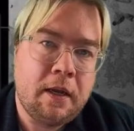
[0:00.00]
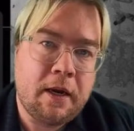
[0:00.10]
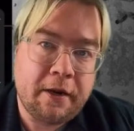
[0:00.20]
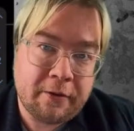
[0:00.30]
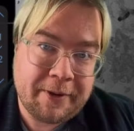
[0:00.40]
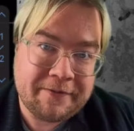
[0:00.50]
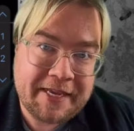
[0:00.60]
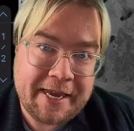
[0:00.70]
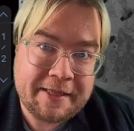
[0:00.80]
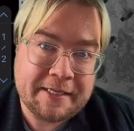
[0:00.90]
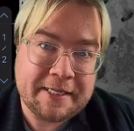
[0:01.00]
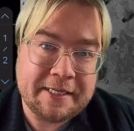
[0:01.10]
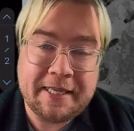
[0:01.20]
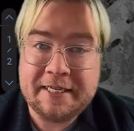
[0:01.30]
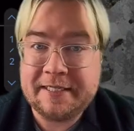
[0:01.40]
Another way of saying this
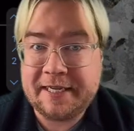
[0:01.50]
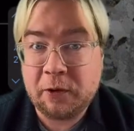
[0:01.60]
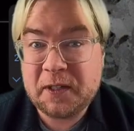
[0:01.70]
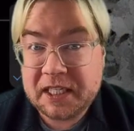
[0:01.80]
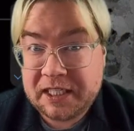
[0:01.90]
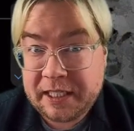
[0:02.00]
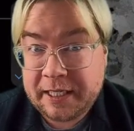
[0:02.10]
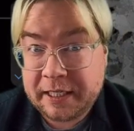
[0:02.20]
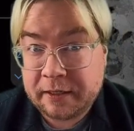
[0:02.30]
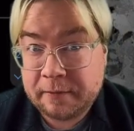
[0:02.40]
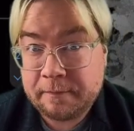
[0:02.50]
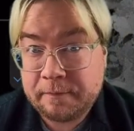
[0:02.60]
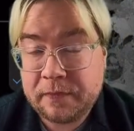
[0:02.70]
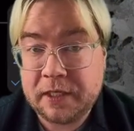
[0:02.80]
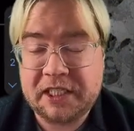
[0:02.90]
is that delta G,
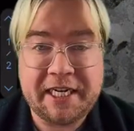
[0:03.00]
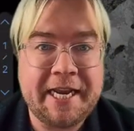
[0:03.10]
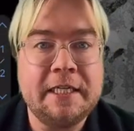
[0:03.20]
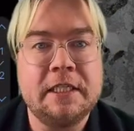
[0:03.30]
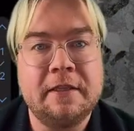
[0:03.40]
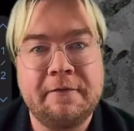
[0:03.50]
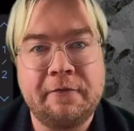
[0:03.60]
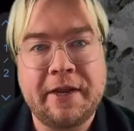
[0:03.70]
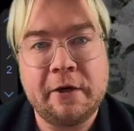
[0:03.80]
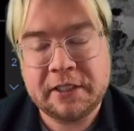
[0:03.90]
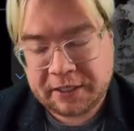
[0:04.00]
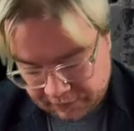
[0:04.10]
the change in the free energy